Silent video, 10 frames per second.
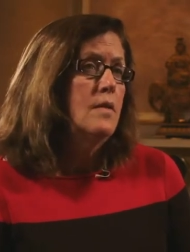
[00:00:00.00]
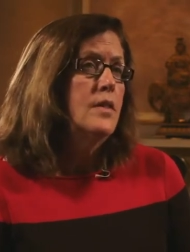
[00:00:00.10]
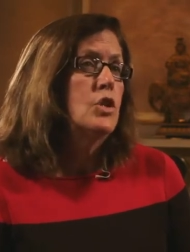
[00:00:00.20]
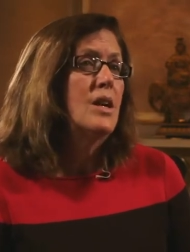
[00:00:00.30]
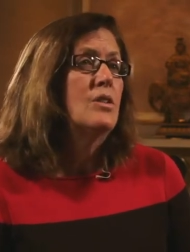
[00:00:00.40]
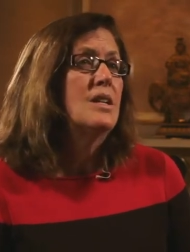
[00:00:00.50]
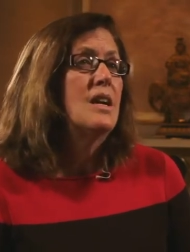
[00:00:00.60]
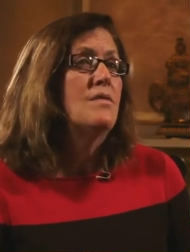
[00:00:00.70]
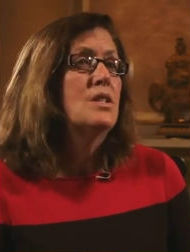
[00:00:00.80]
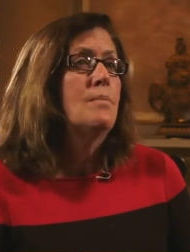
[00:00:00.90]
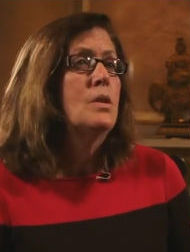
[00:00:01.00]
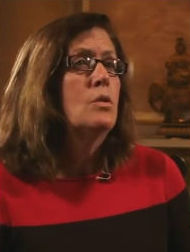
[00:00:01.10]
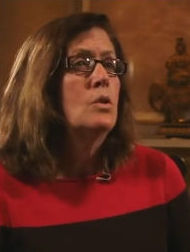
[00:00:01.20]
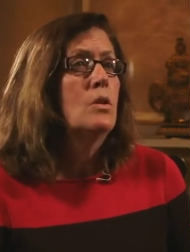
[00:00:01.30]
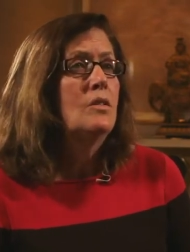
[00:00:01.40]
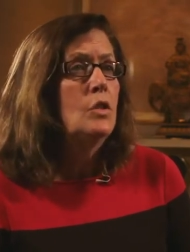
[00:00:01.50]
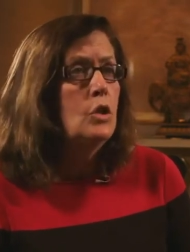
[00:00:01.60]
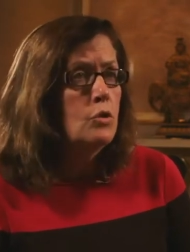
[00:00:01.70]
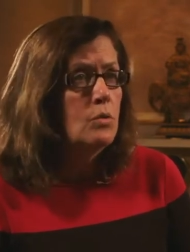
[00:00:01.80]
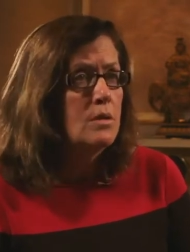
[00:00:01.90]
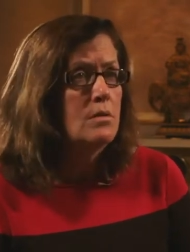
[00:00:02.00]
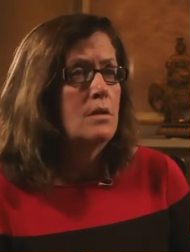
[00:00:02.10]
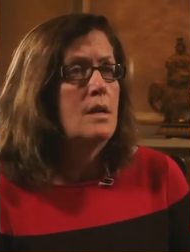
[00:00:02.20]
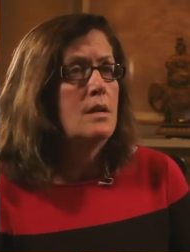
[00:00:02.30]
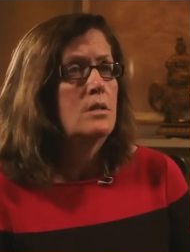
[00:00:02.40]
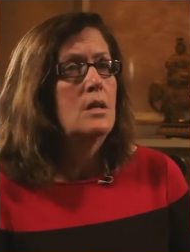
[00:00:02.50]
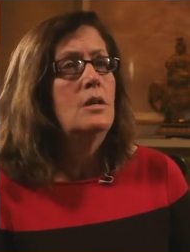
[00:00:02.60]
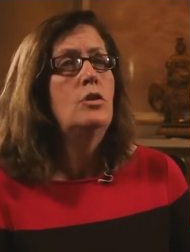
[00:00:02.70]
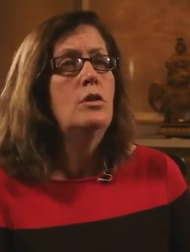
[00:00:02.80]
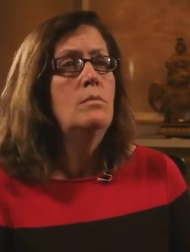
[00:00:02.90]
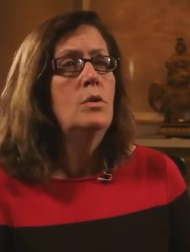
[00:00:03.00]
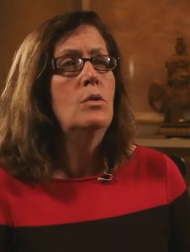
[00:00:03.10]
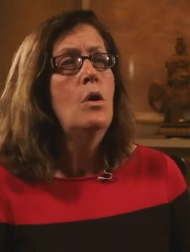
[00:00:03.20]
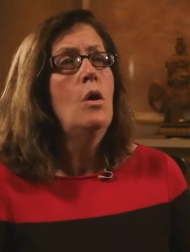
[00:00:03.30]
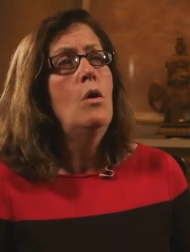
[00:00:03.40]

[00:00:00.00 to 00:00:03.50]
The child could have something going on in the adrenal glands, a tumor,